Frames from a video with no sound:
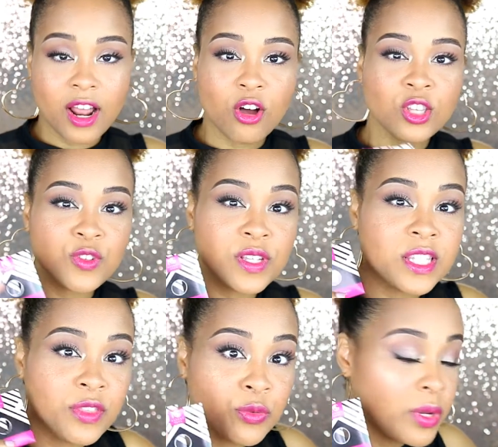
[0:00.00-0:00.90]
And I also
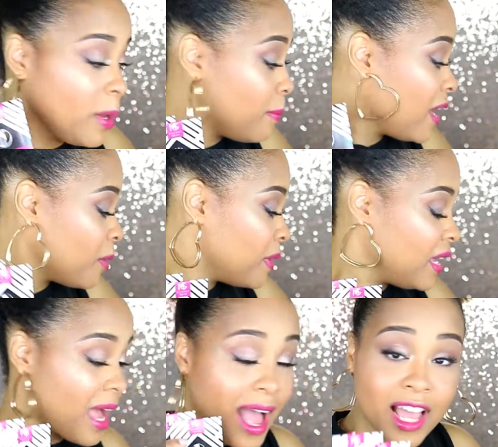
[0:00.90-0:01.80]
received 3 Makeup
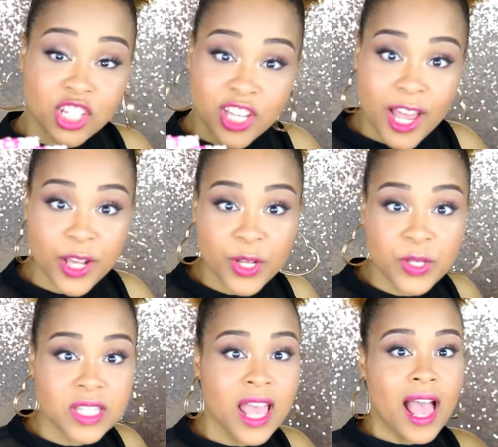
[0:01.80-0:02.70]
Geek
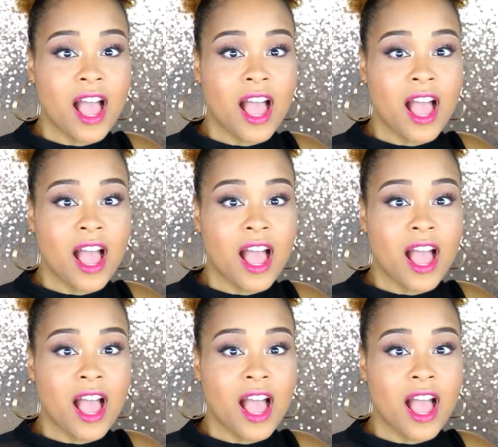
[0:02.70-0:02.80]
eyeshadows.